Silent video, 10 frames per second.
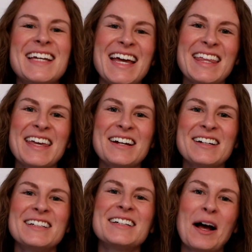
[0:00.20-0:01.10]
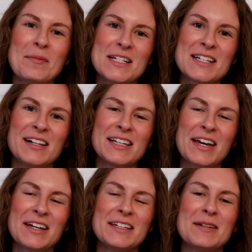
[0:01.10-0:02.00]
Hey there, I'm
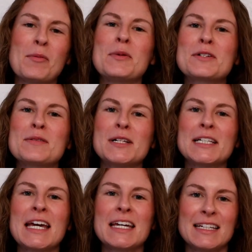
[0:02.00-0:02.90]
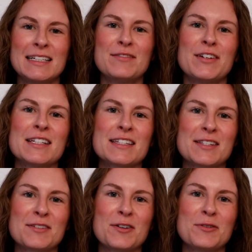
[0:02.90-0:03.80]
Natalia and I'm a beer sommelier and advanced
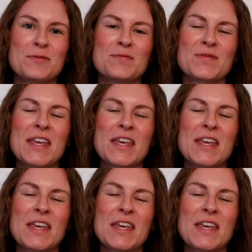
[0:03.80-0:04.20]
cicerone.